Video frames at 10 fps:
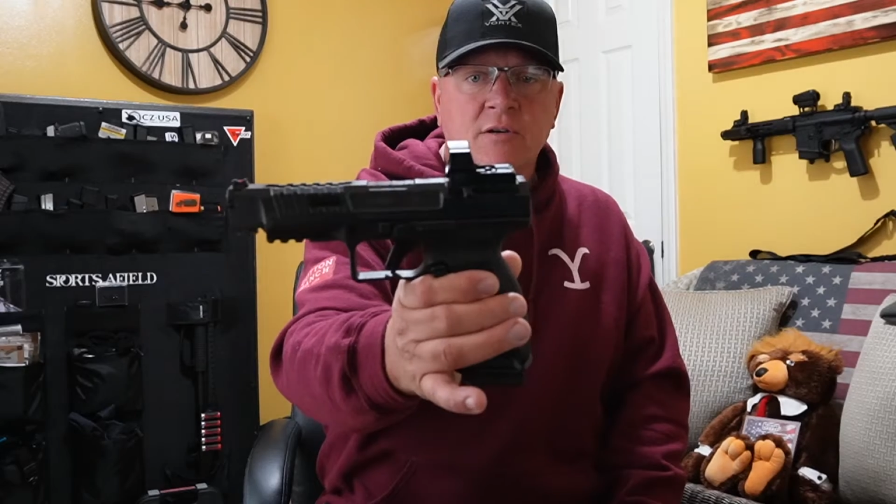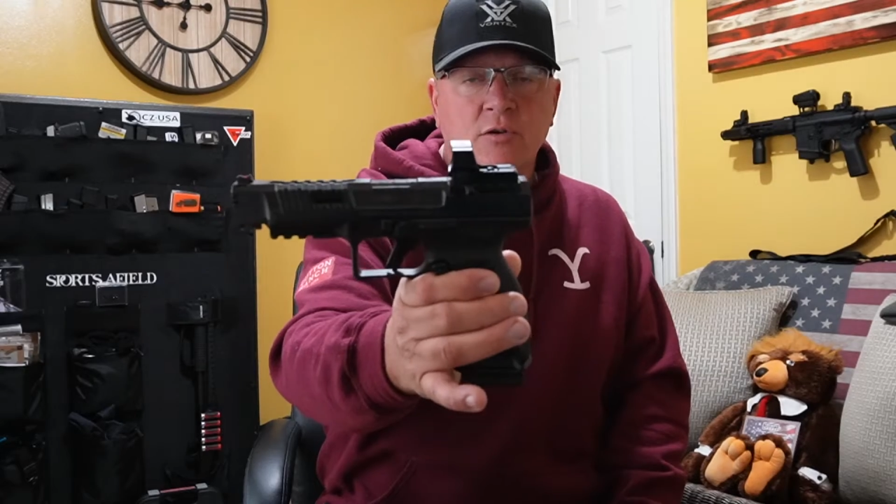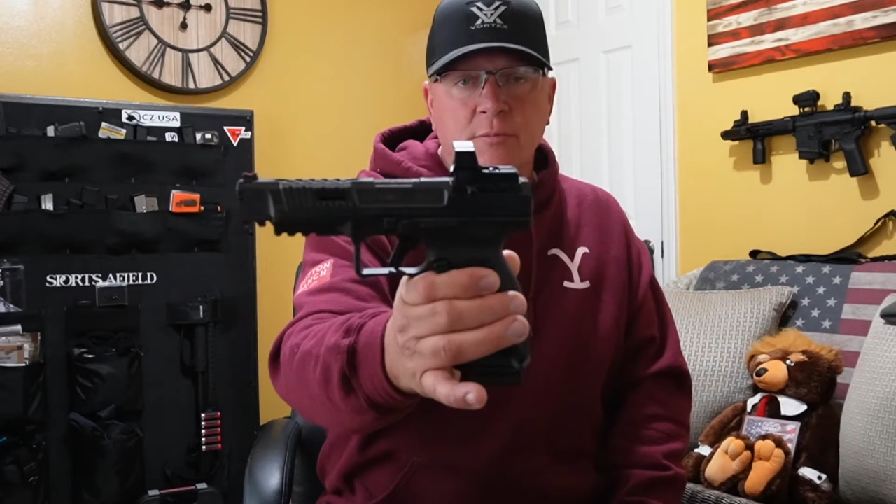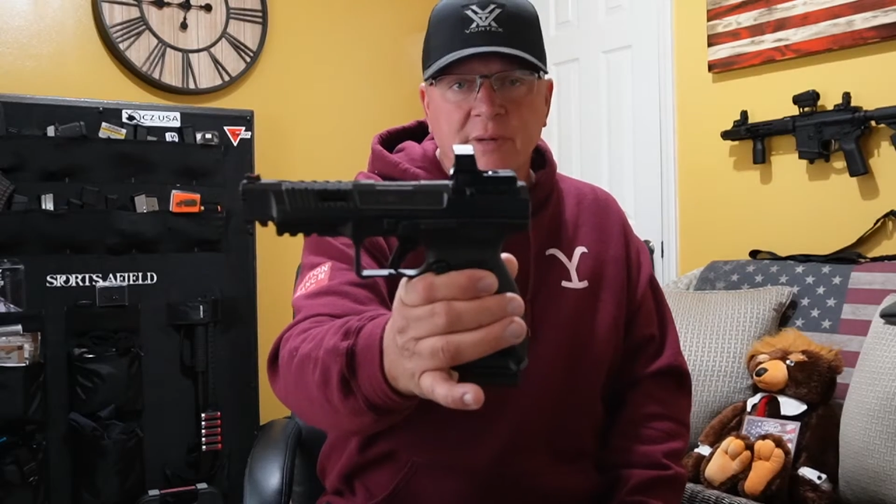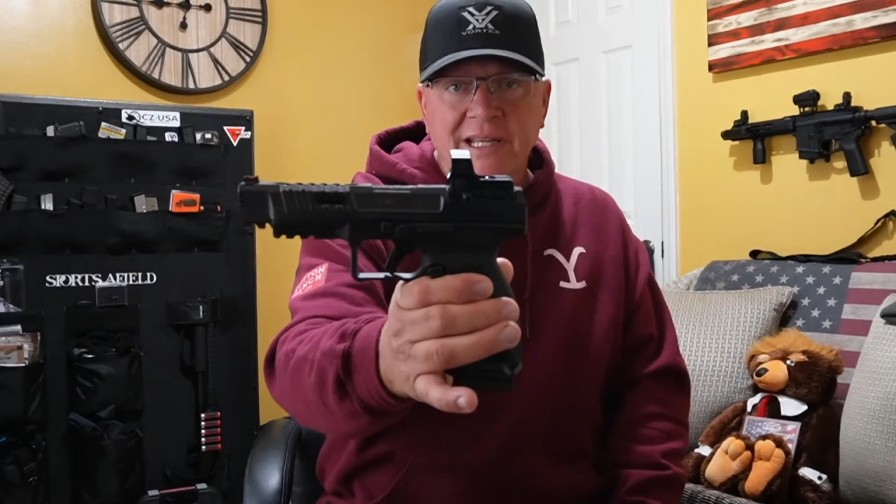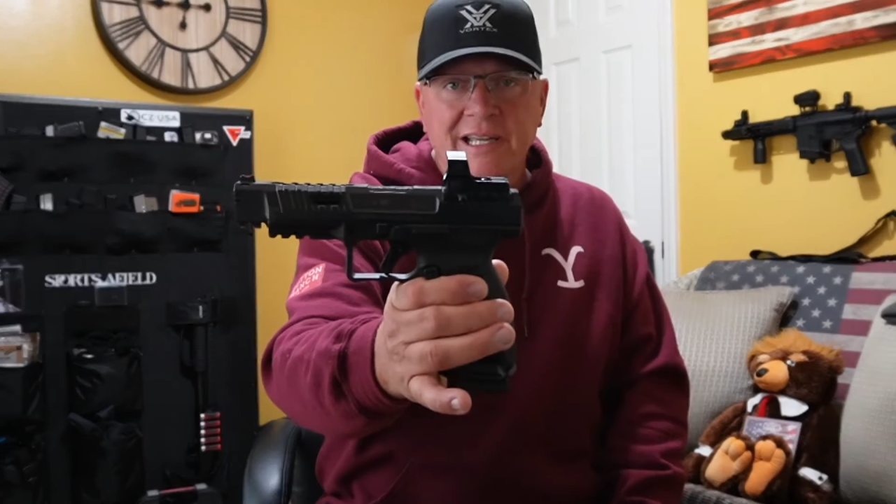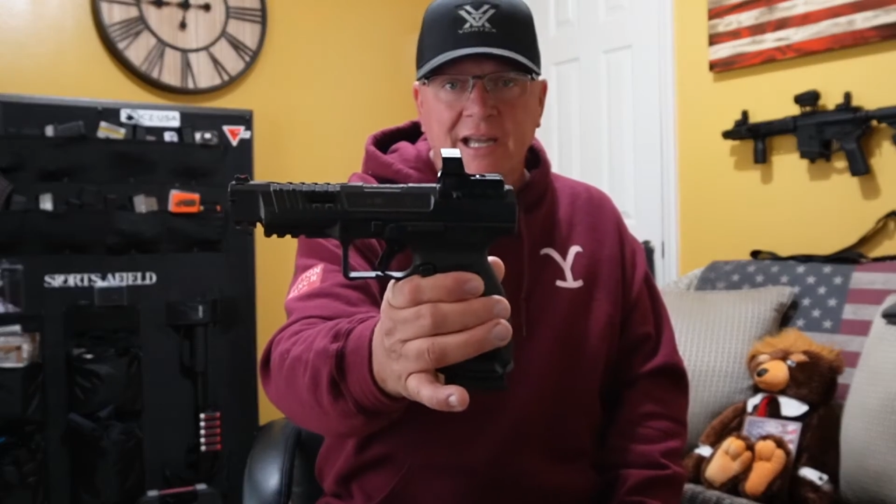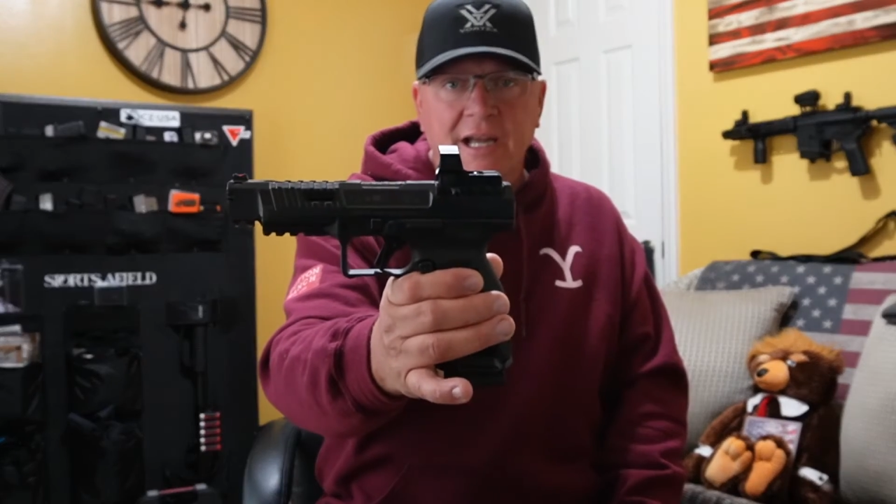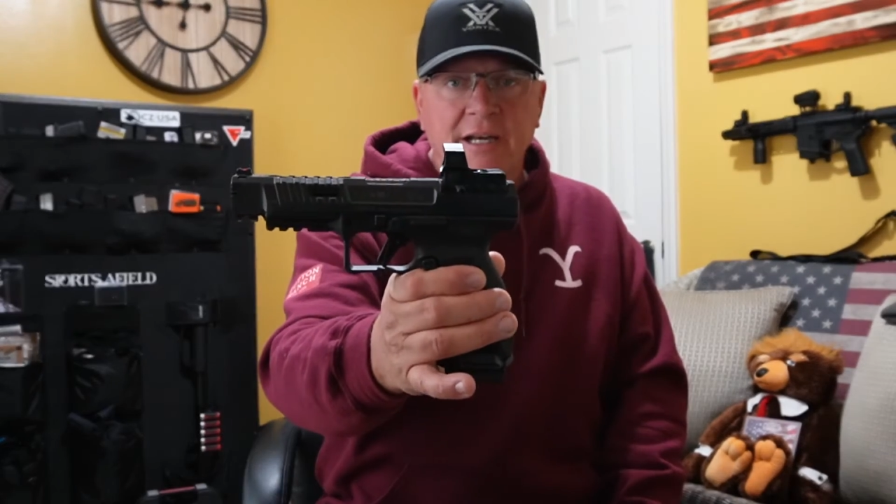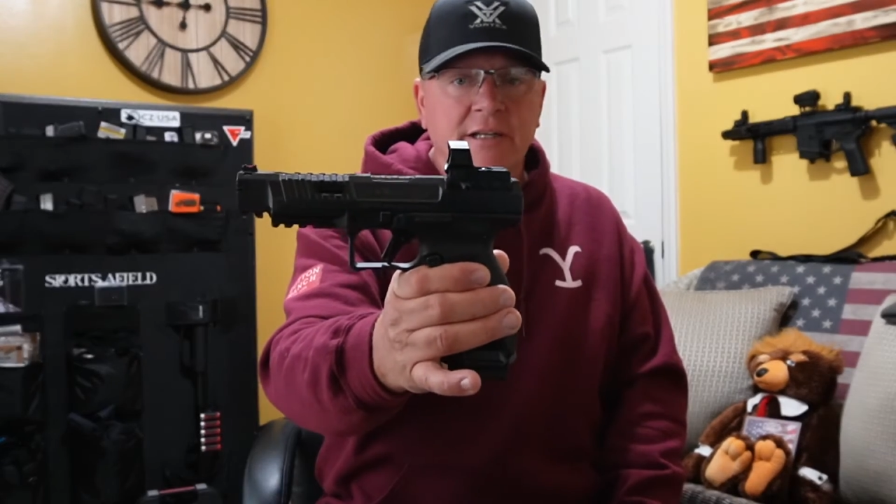or
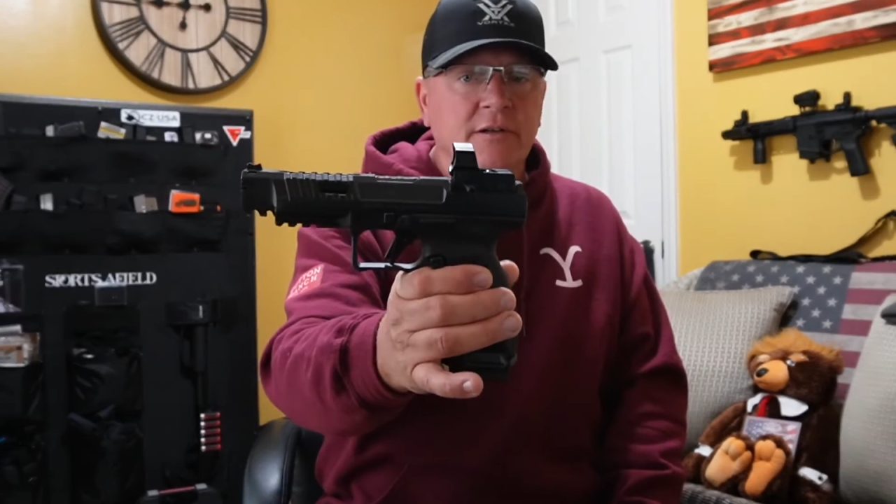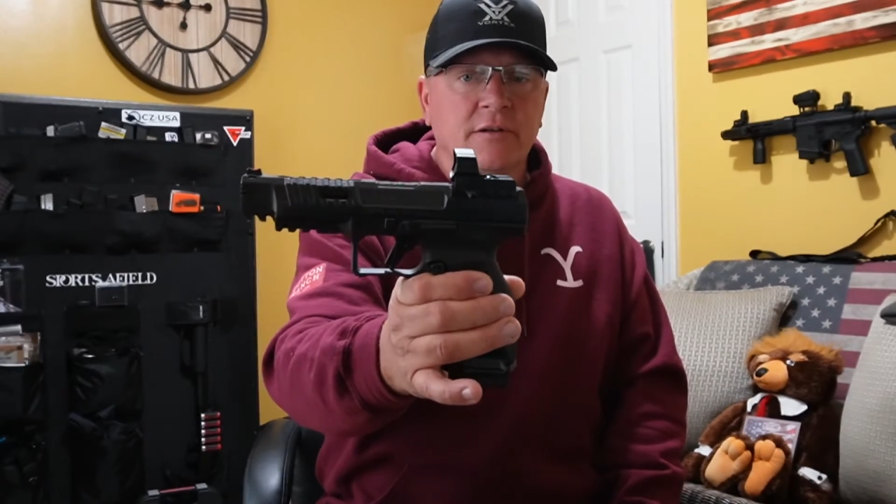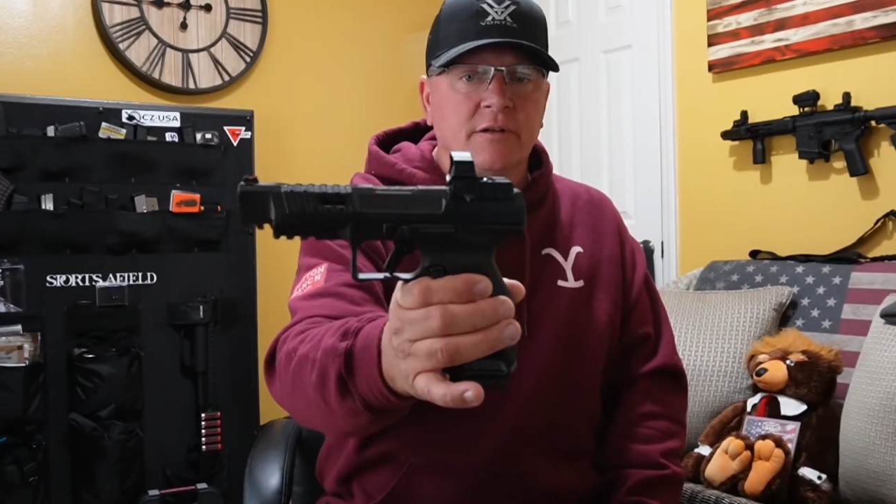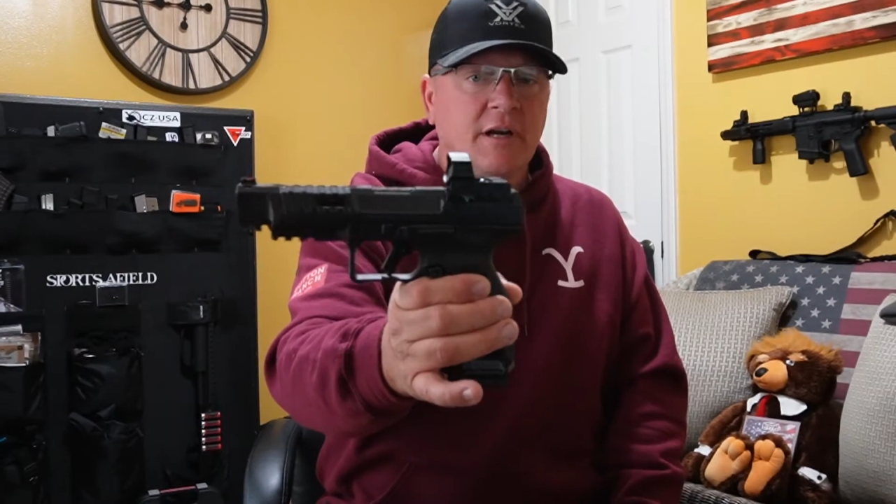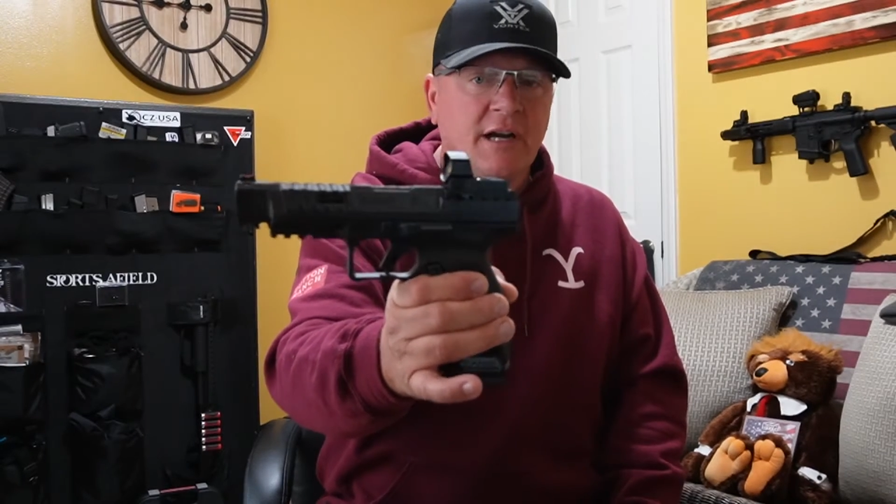mechanic or